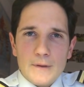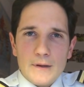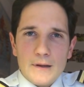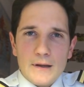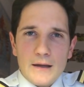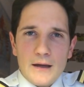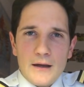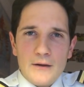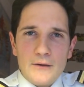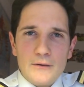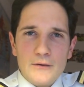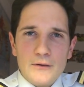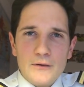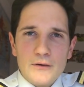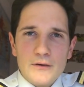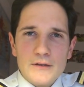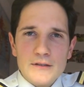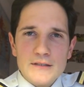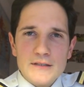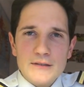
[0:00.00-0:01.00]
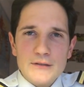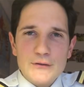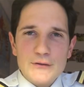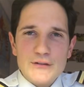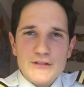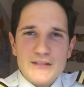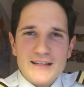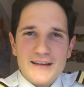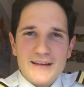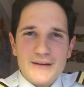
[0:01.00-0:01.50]
How long until you
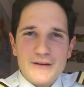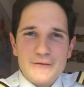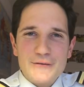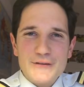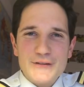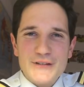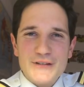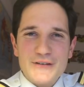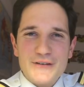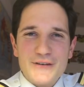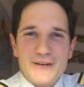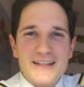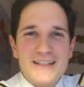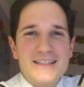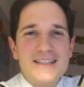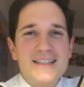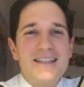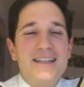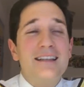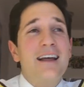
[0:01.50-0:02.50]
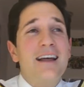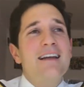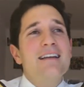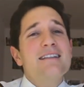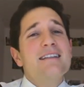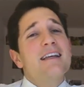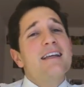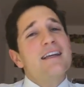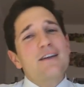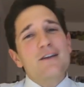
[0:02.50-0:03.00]
slide over to the right seat? That
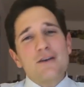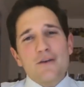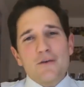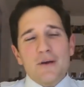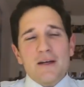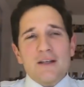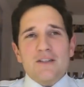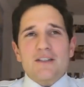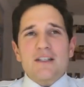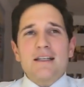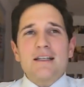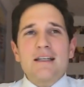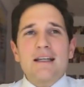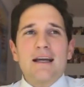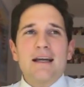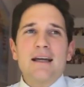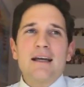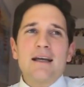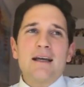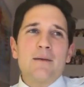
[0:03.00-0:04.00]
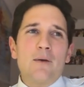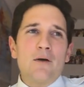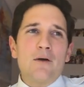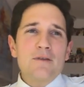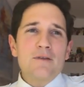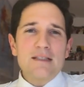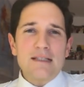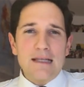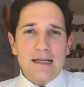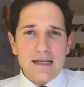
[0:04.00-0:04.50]
is a good question.
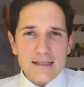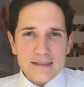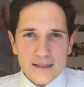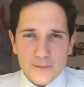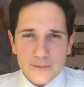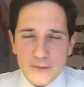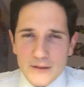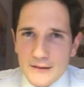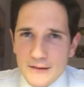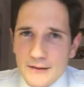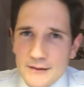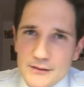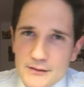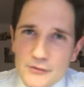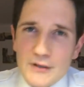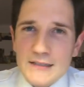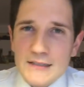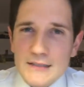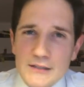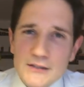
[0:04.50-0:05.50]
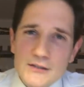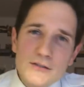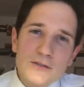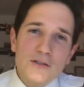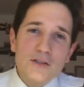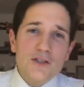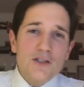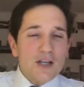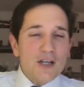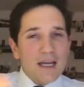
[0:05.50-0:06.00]
Obviously, as I'm in a transition
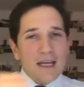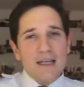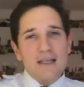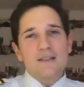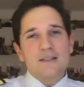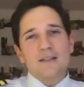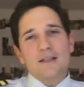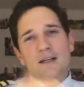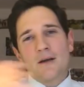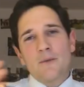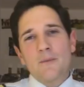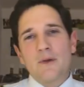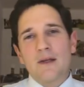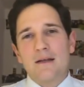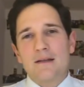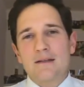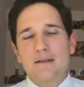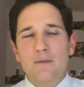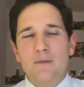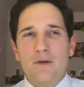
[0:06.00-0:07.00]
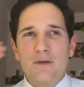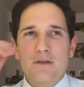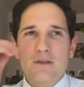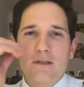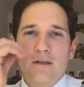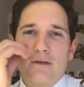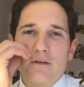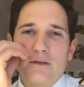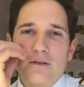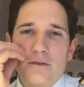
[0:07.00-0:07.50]
to change the company, as I'm going to
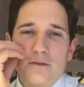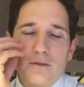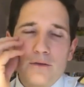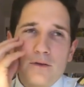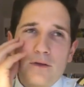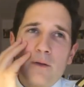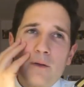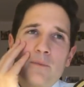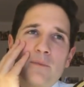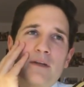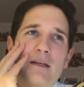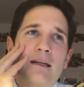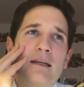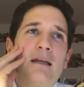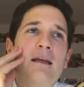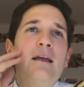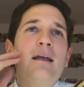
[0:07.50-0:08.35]
go to a new company,